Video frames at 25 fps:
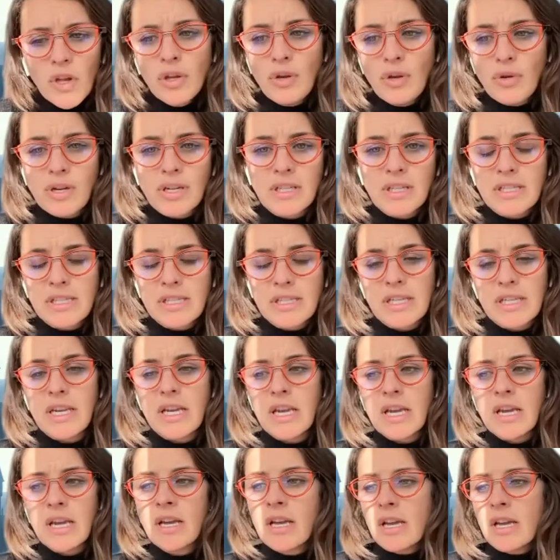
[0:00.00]
you can
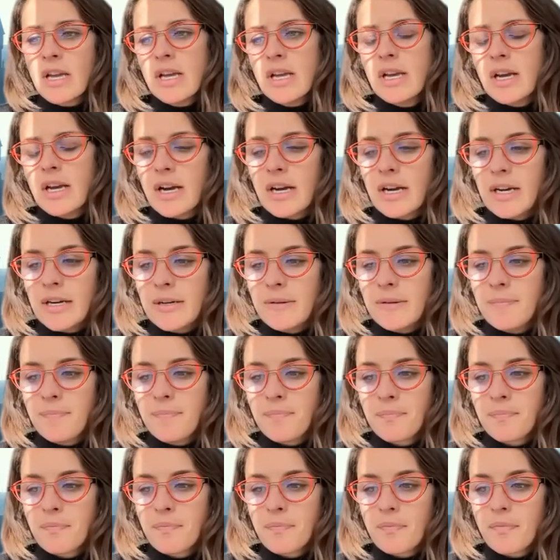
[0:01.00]
see
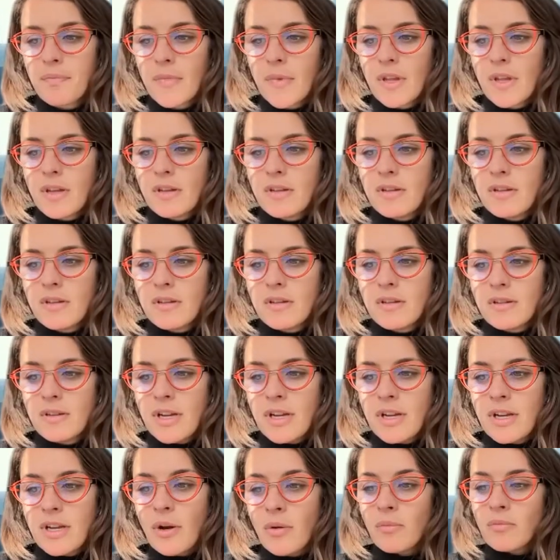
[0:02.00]
um,
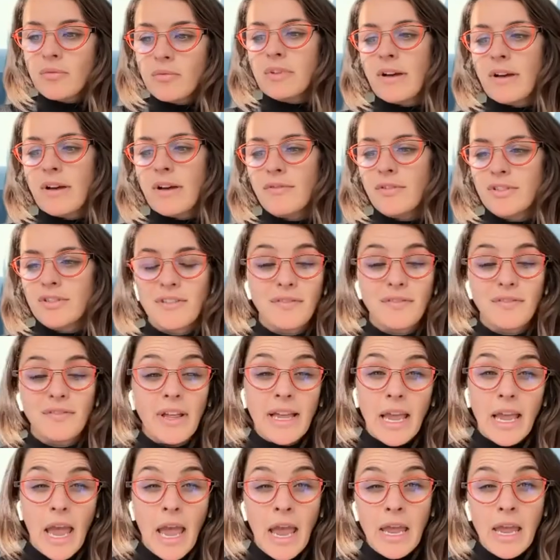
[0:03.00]
you know levels of
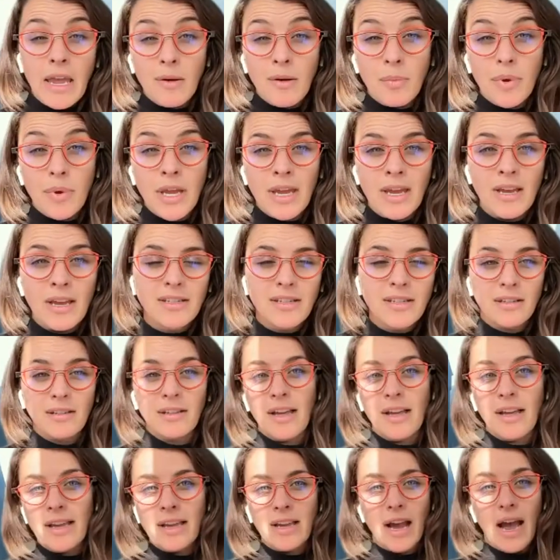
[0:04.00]
like a and b to
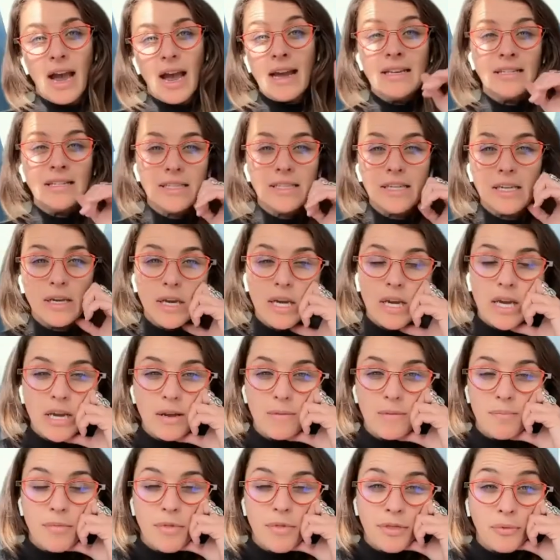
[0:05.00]
like
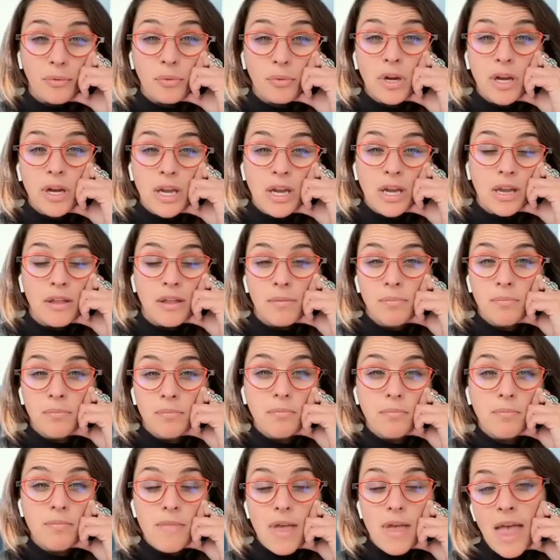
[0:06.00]
ic3
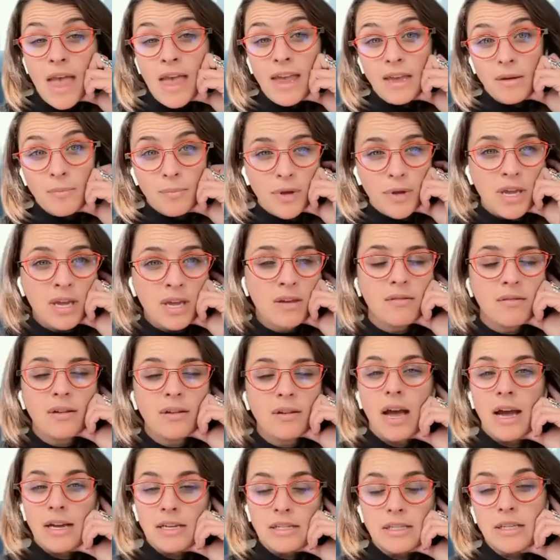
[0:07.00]
a and b
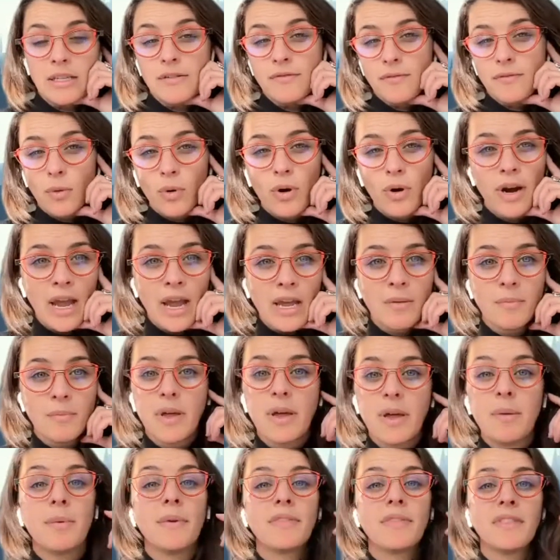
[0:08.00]
ic4 a and
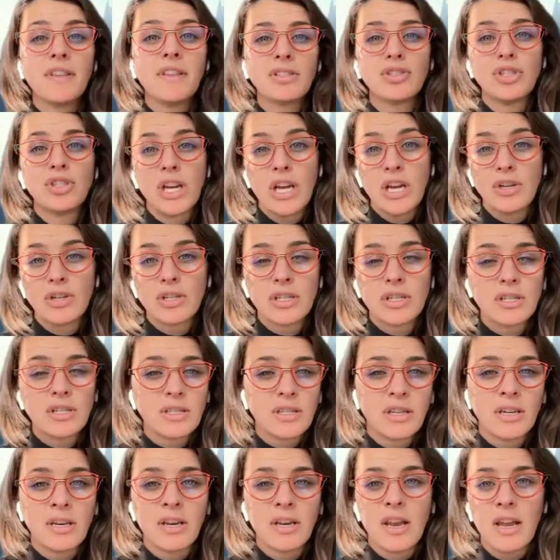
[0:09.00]
b but this
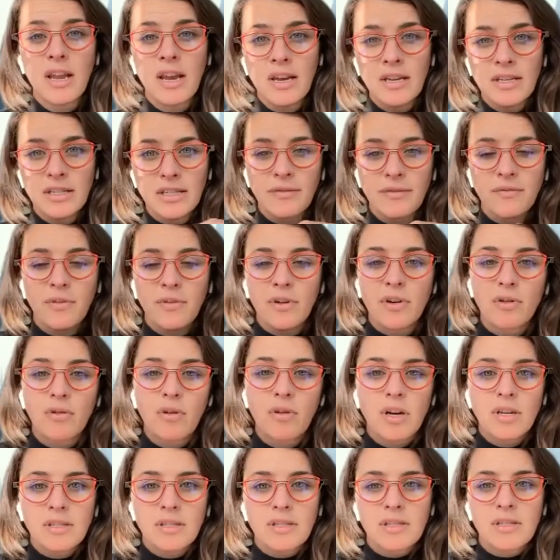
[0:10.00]
changes and, and is different
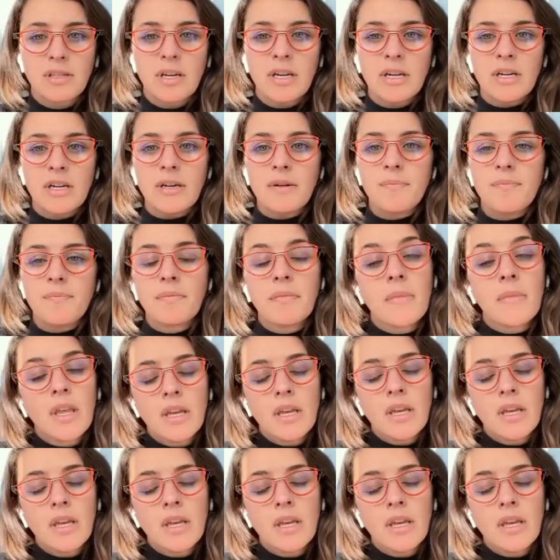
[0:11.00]
across um,